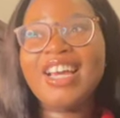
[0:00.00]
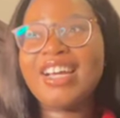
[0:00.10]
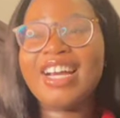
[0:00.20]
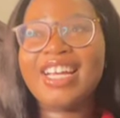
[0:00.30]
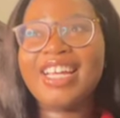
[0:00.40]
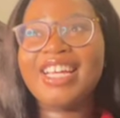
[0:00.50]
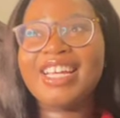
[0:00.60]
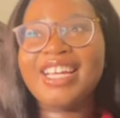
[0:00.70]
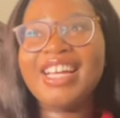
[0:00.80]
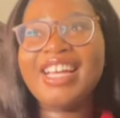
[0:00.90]
Like,
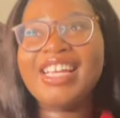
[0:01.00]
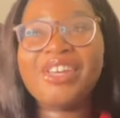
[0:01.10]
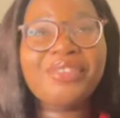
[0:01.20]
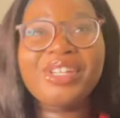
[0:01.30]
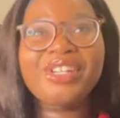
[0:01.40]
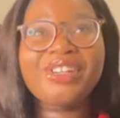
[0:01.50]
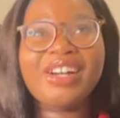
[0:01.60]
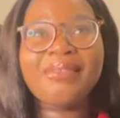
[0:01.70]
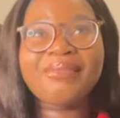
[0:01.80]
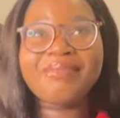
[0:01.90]
even though
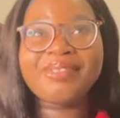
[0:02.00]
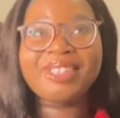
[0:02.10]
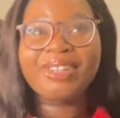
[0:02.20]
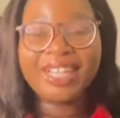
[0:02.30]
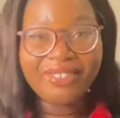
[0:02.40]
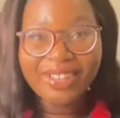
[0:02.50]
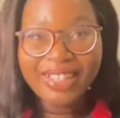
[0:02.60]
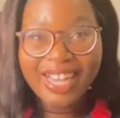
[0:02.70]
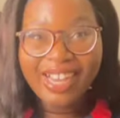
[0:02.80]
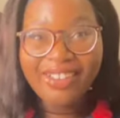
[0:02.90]
I'm 21
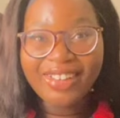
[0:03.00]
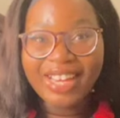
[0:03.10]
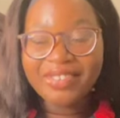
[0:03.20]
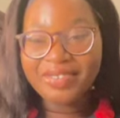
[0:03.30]
now and I